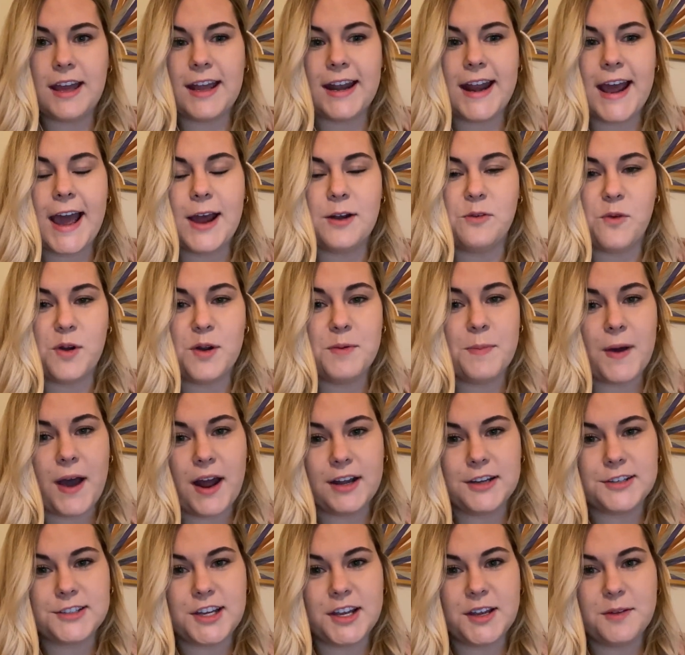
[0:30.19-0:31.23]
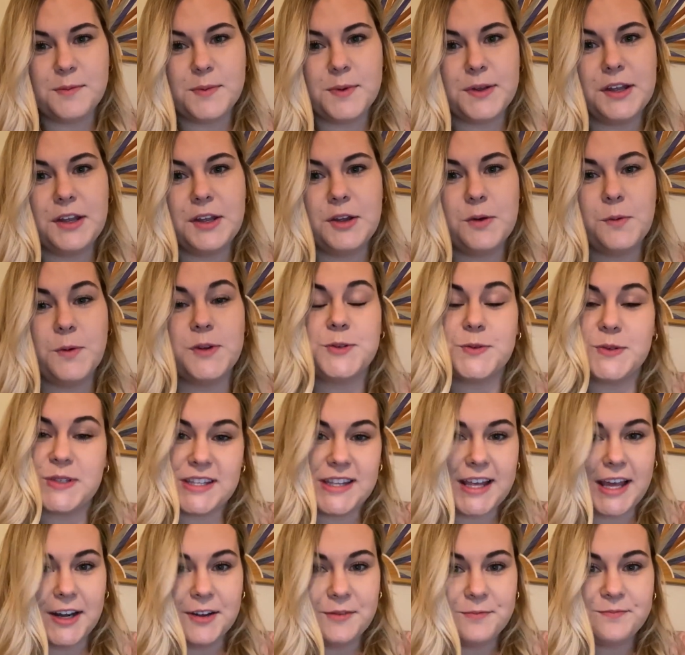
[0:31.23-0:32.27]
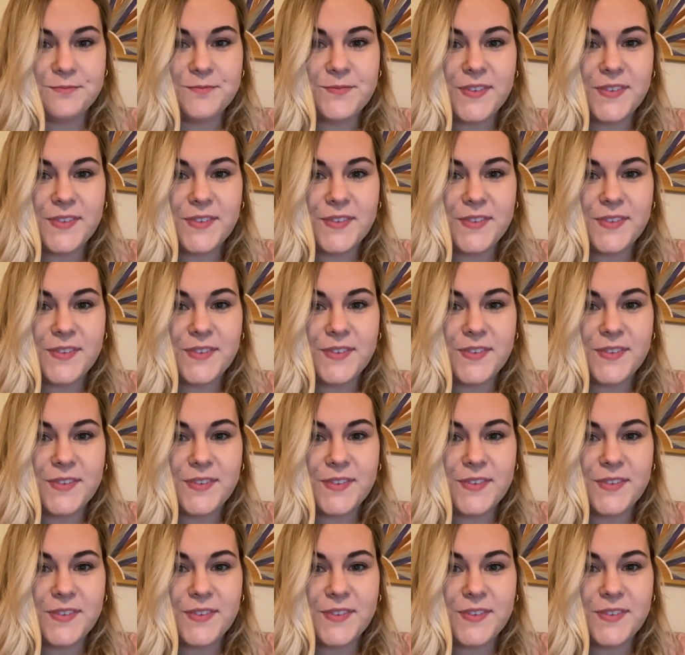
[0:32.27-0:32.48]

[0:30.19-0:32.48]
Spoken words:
and had one body shape, which was thin.